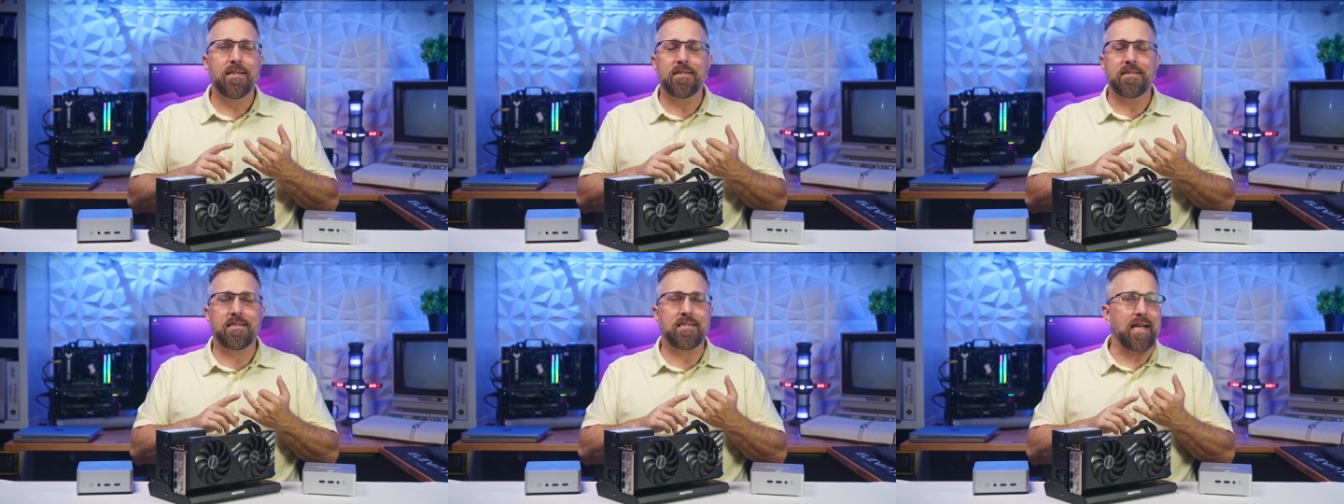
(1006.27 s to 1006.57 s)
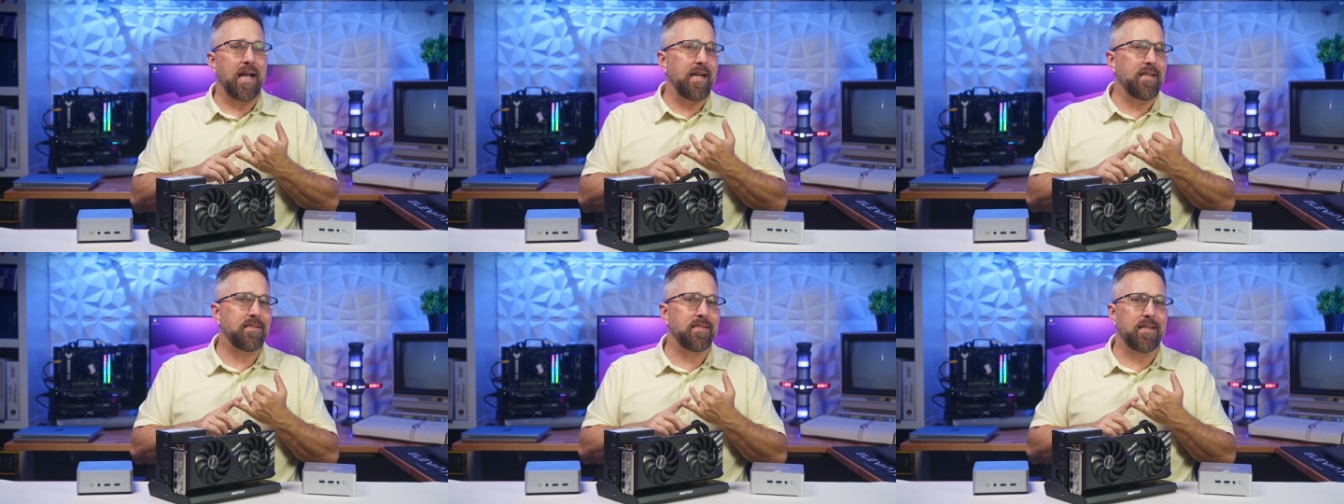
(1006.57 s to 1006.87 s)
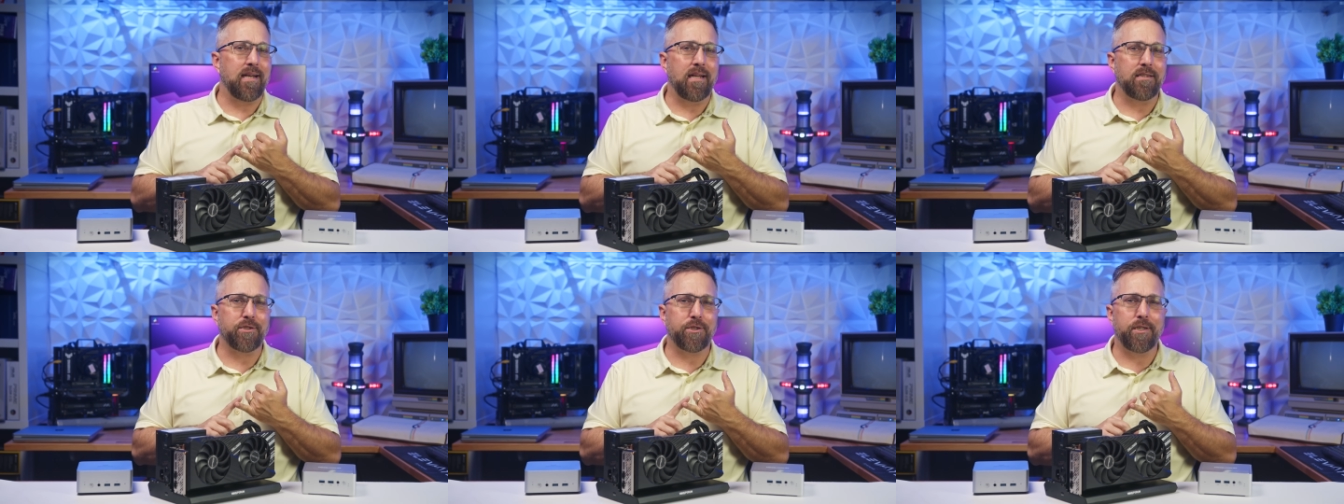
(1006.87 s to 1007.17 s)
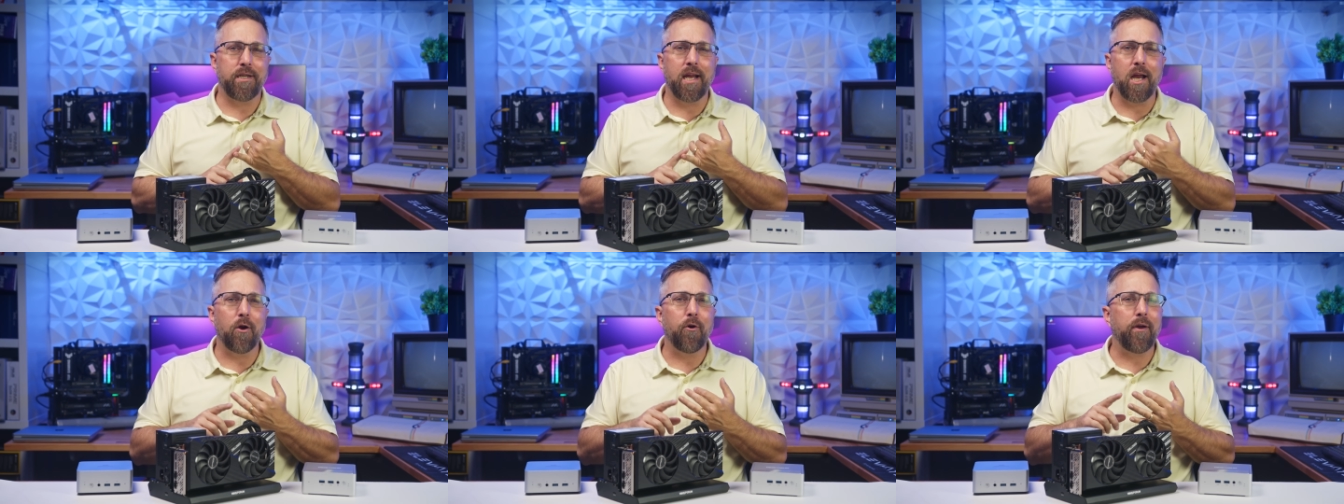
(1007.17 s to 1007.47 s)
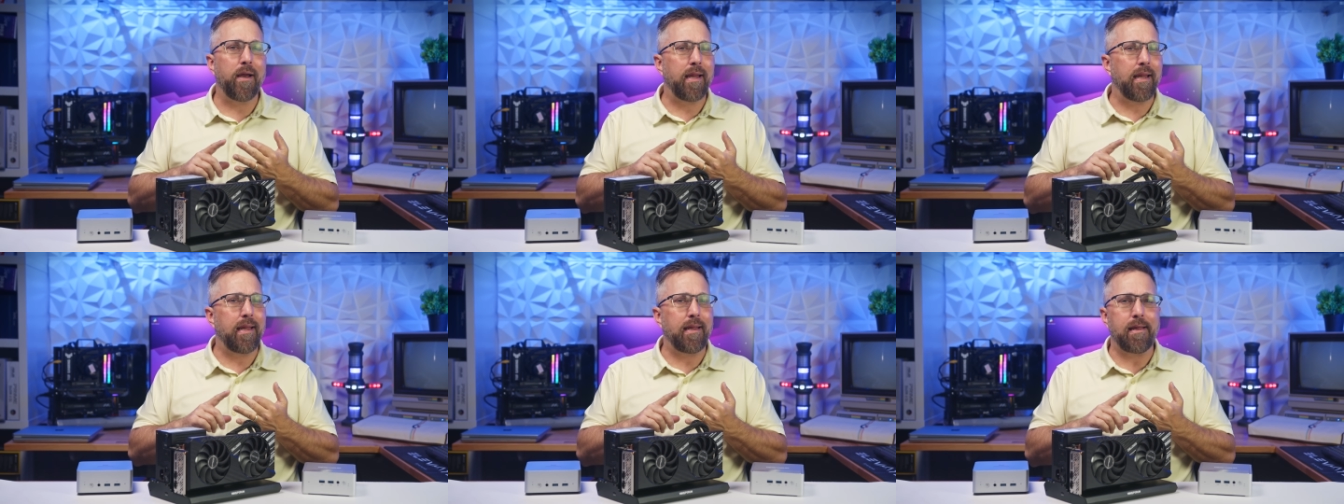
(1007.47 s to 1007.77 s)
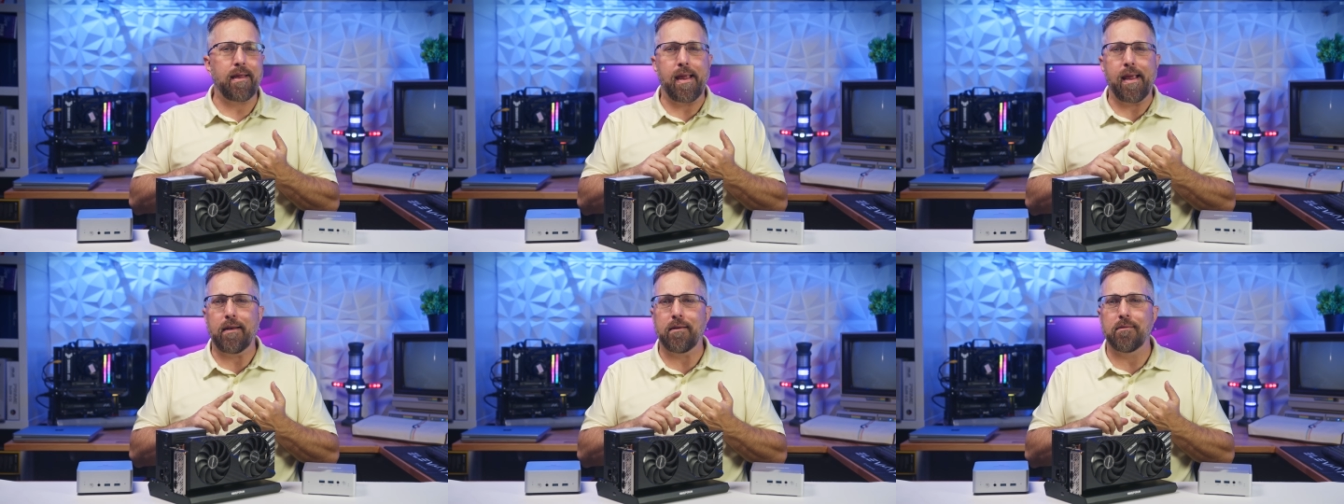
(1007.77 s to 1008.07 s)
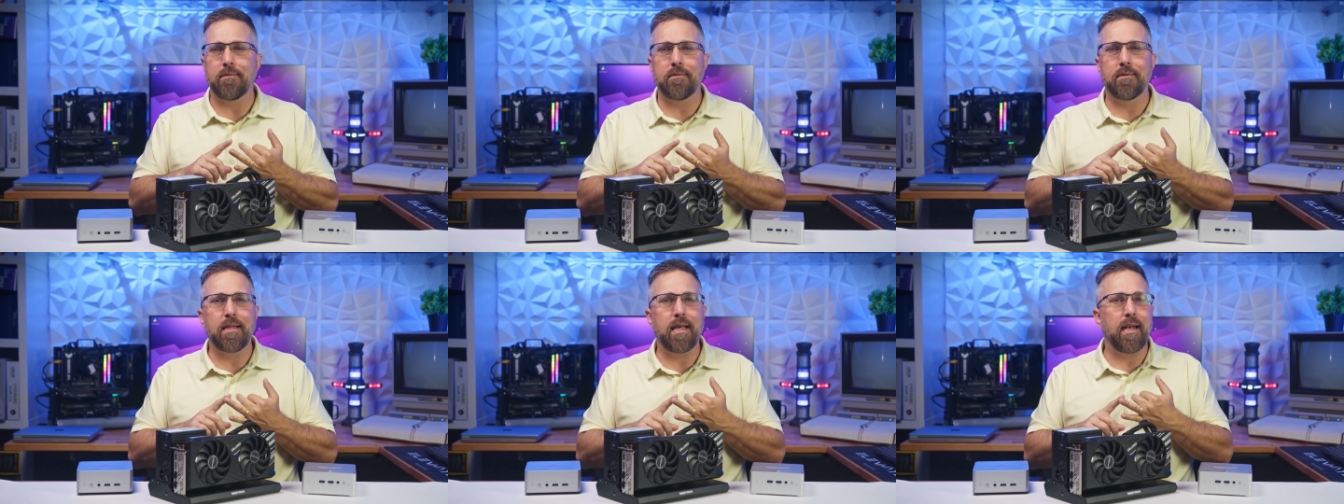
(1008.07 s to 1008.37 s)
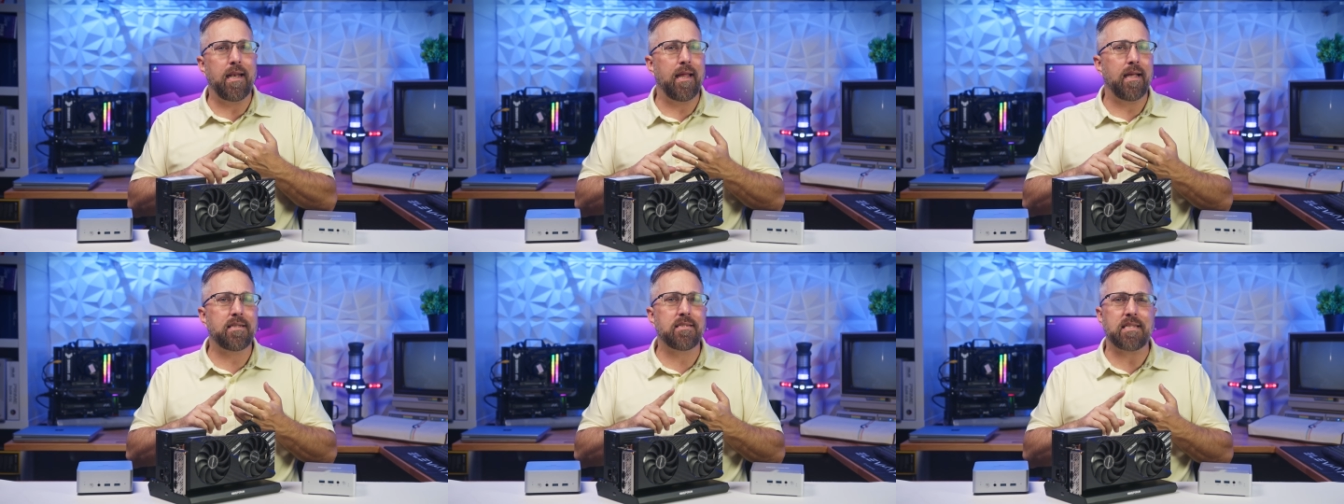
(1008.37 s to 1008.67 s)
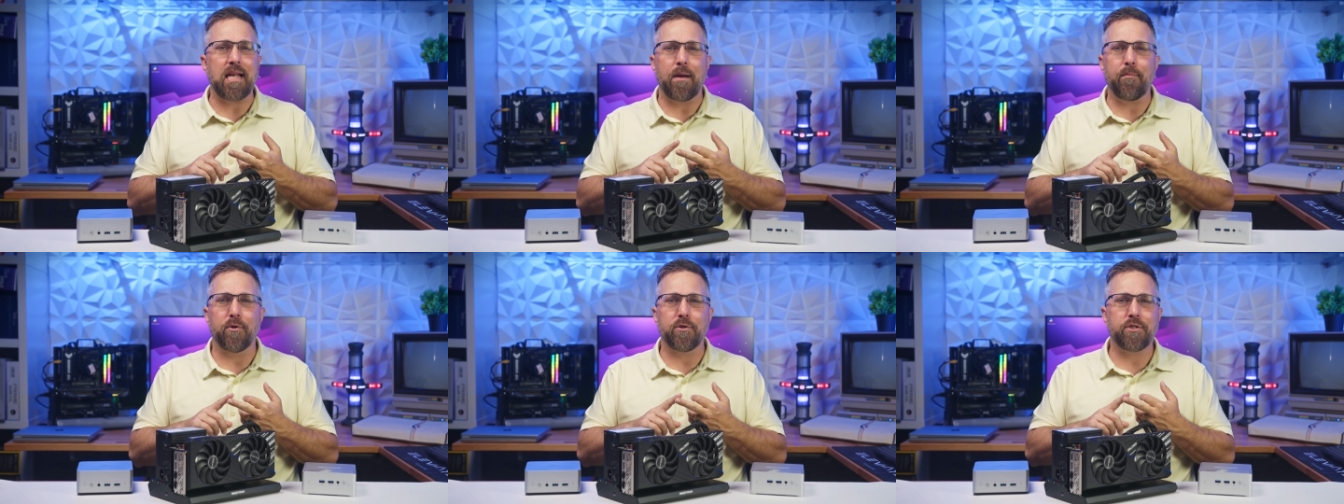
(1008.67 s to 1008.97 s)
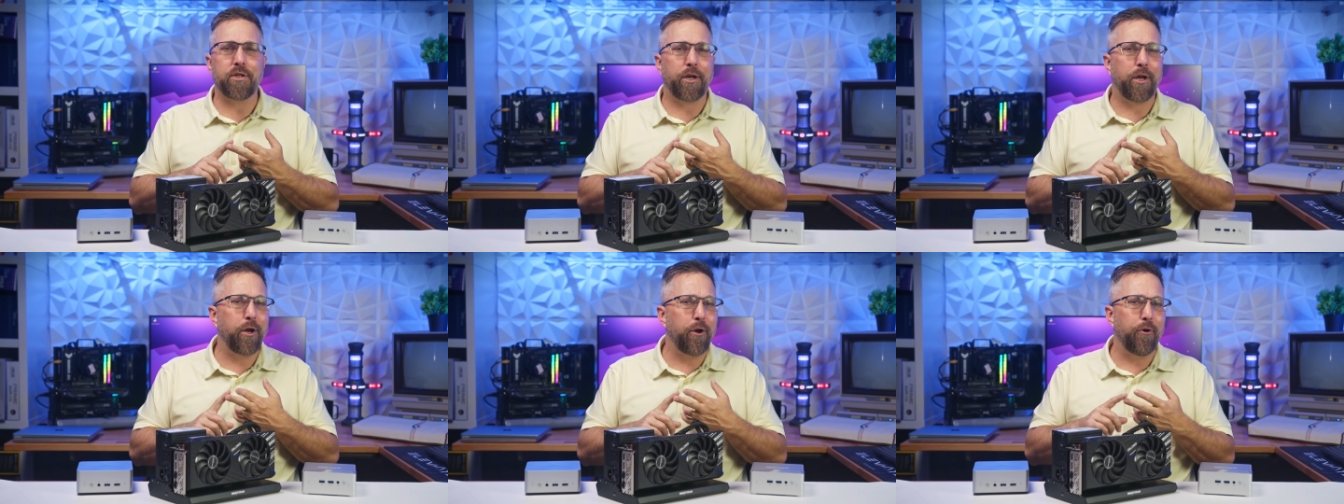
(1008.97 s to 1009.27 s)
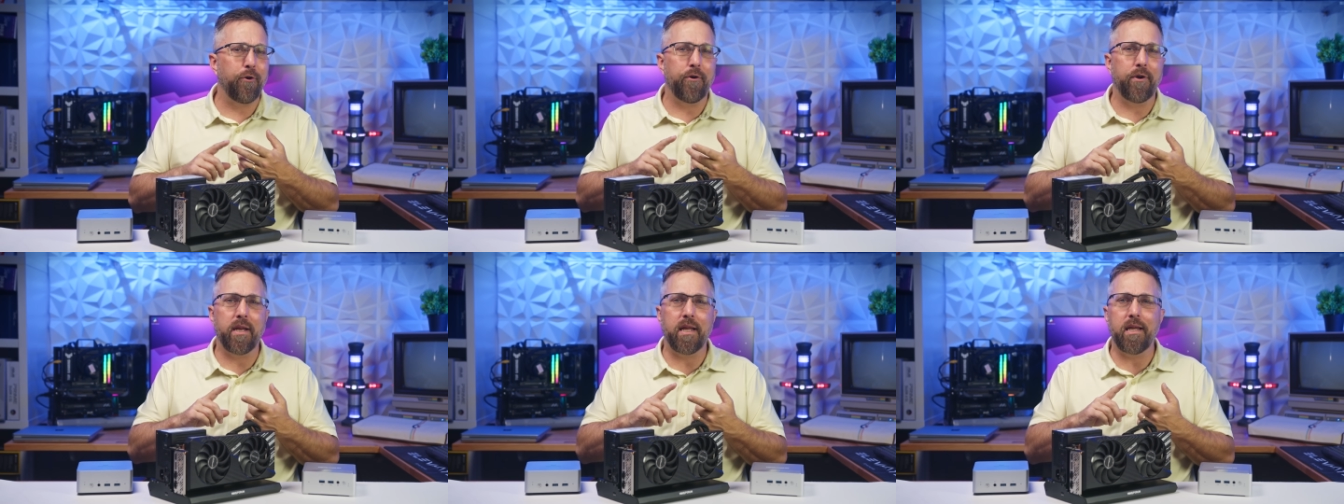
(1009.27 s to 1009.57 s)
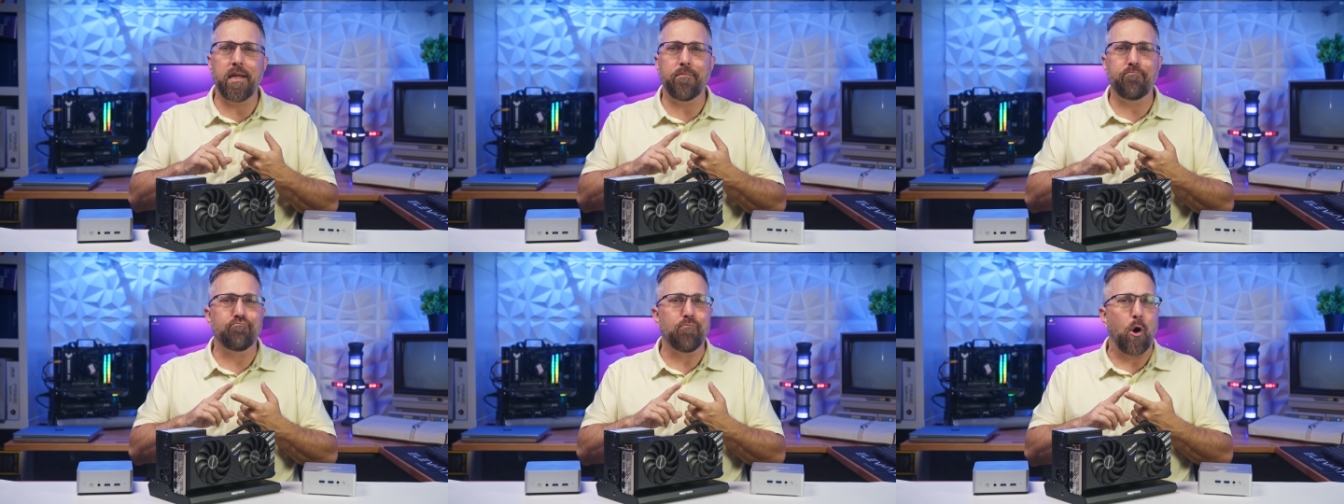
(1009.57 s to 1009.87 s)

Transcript: science and engineering, analytics, cybersecurity,